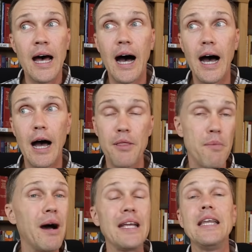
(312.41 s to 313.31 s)
Uh,
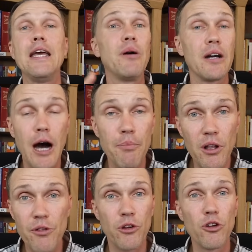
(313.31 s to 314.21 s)
they might name a
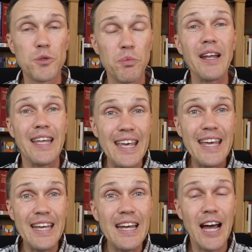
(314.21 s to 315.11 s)
couple other groups, but
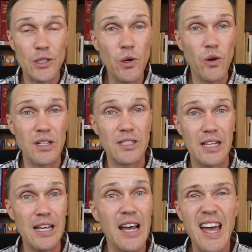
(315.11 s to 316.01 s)
he, as we're going to
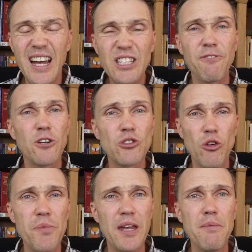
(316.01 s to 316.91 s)
see, his first
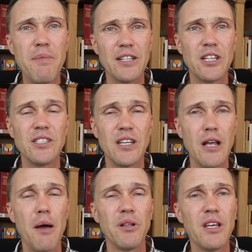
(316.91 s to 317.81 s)
group that he mentions,
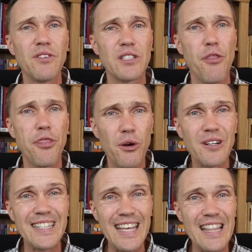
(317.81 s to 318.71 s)
I believe, is the
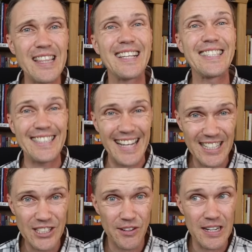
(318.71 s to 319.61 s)
13th
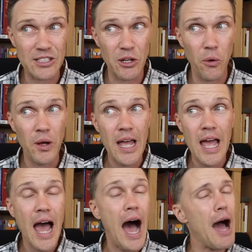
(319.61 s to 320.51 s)
century. So
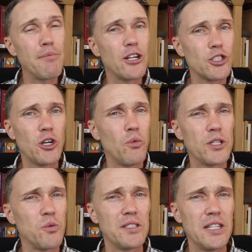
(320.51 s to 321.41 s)
I'm not sure
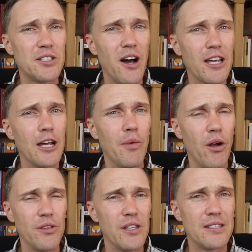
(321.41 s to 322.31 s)
which ones he's talking
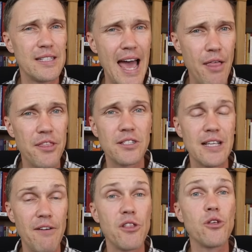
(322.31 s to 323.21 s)
about in the 10th,
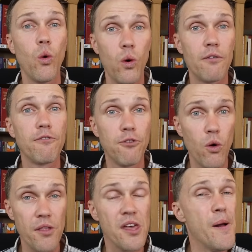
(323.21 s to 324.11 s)
7th, or
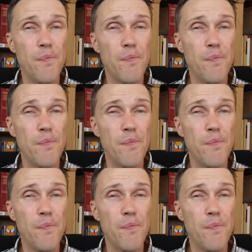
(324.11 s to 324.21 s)
4th.